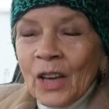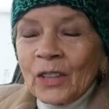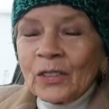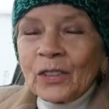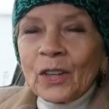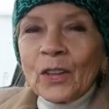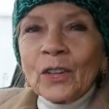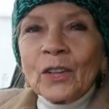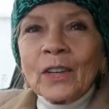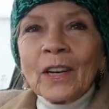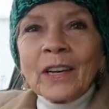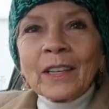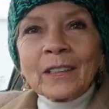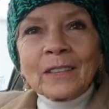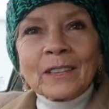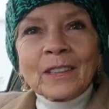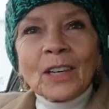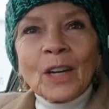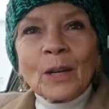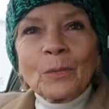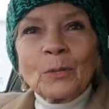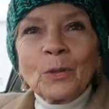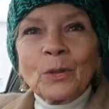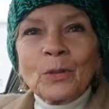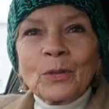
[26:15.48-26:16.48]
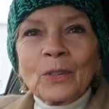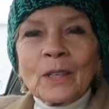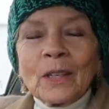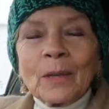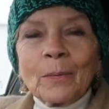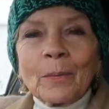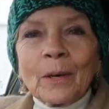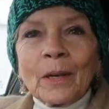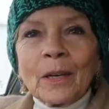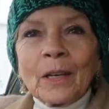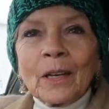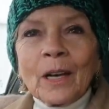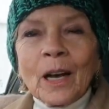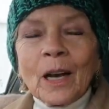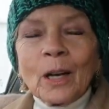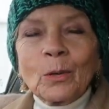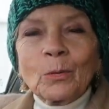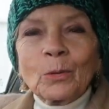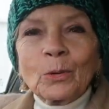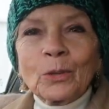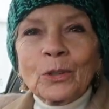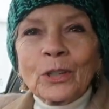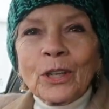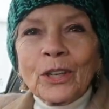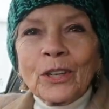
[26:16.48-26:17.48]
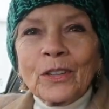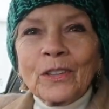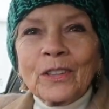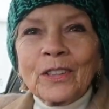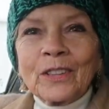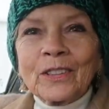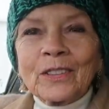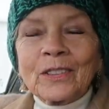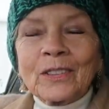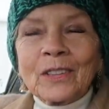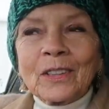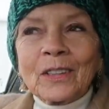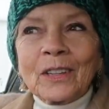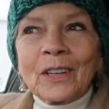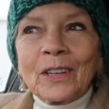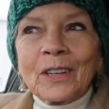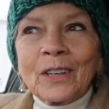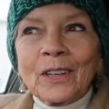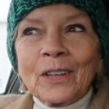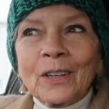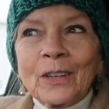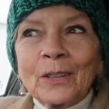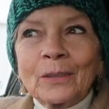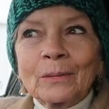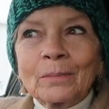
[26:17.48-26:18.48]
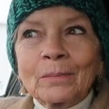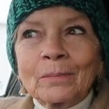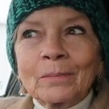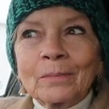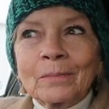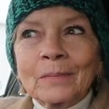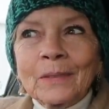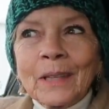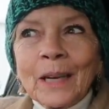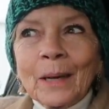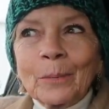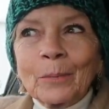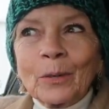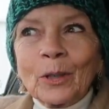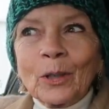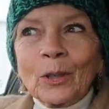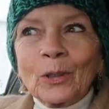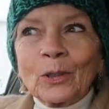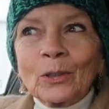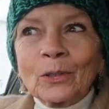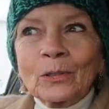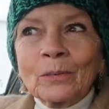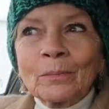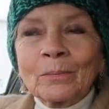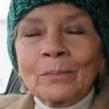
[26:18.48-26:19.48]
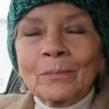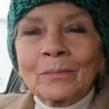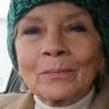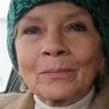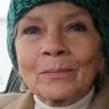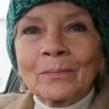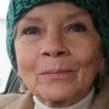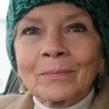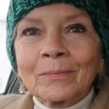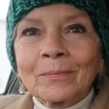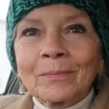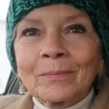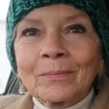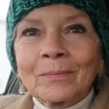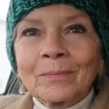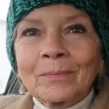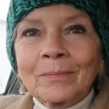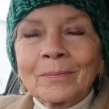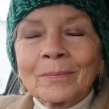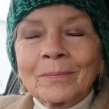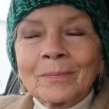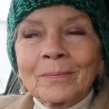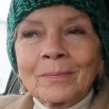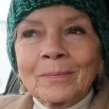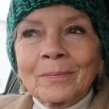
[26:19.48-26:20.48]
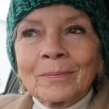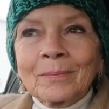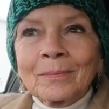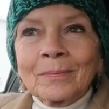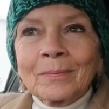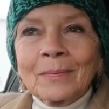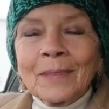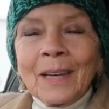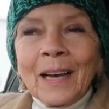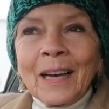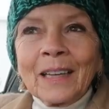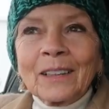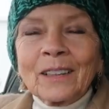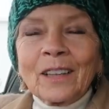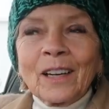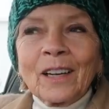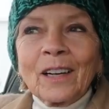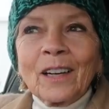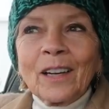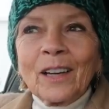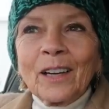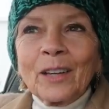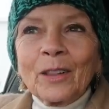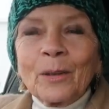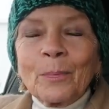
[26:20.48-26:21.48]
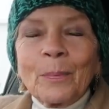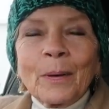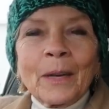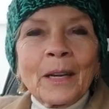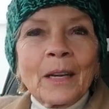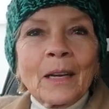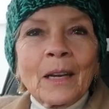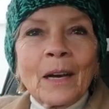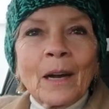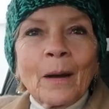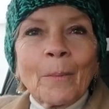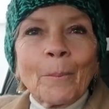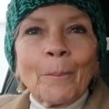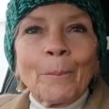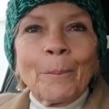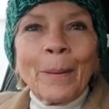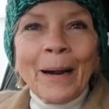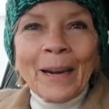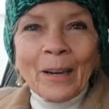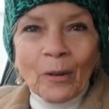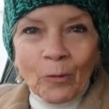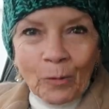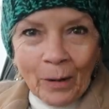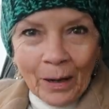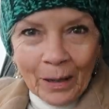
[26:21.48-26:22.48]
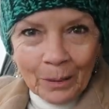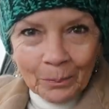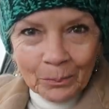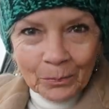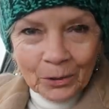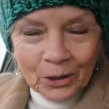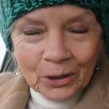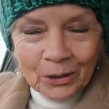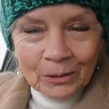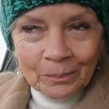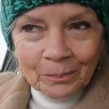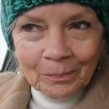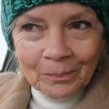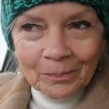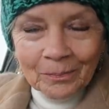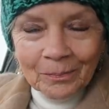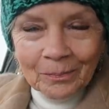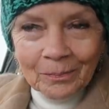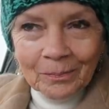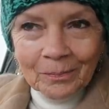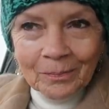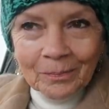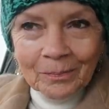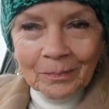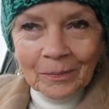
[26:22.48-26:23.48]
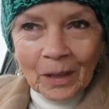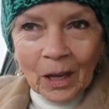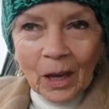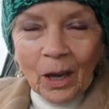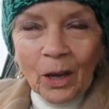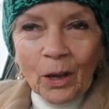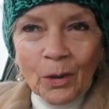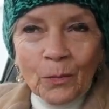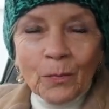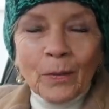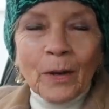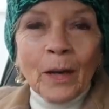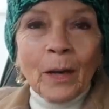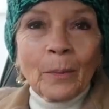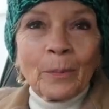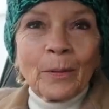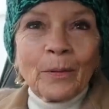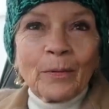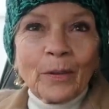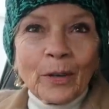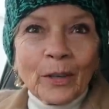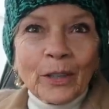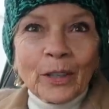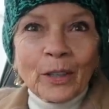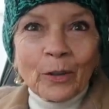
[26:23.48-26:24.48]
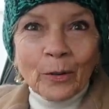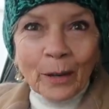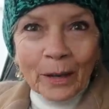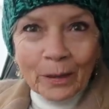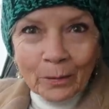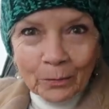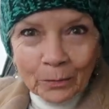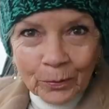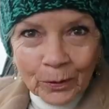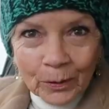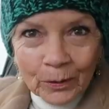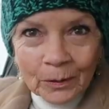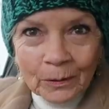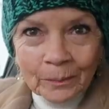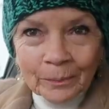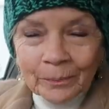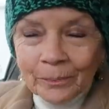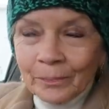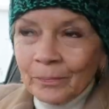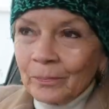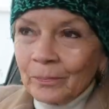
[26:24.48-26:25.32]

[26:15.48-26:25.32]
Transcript: So the next time you see me, I will turn this camera on and I'll either be bankrupt, hopefully I'll be very grateful.